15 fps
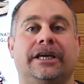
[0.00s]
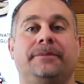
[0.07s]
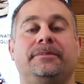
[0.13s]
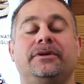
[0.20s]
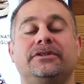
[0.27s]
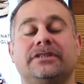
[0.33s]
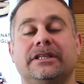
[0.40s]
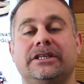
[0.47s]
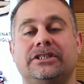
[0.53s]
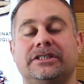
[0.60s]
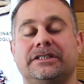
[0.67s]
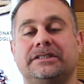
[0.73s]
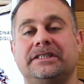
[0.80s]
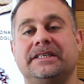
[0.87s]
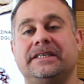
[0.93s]
and mucilage is
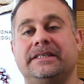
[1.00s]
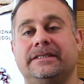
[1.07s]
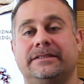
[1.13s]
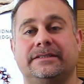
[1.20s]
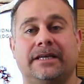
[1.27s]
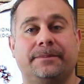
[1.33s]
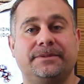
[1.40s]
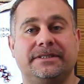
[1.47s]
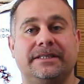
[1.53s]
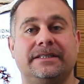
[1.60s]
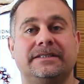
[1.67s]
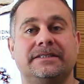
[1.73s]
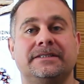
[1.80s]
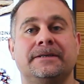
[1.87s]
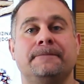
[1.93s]
a sticky
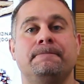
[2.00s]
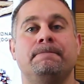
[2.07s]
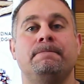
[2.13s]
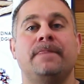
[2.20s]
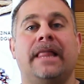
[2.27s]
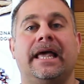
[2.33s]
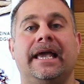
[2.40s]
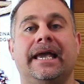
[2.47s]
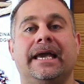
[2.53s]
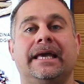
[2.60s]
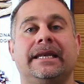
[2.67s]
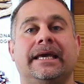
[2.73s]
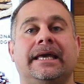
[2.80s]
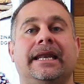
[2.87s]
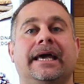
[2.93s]
substance,
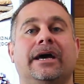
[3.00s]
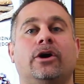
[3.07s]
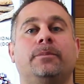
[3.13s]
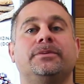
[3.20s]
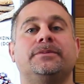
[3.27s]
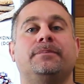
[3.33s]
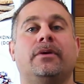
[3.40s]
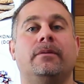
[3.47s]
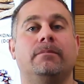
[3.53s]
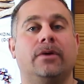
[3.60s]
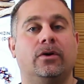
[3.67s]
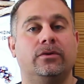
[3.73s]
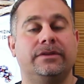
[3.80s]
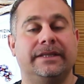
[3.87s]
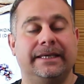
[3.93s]
and it helps
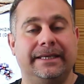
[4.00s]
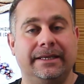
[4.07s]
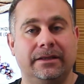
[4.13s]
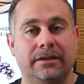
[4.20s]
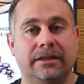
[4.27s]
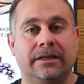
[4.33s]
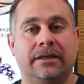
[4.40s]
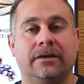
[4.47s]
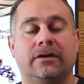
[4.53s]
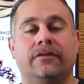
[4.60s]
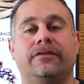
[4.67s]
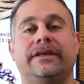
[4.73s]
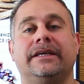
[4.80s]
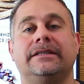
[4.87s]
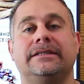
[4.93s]
promote the healing
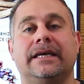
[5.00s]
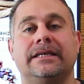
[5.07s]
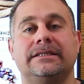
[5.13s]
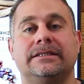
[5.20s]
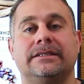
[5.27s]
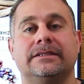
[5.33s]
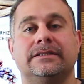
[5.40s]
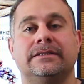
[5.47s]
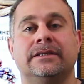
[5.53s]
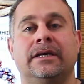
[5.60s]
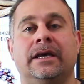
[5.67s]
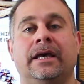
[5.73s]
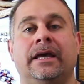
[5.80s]
of the intestines.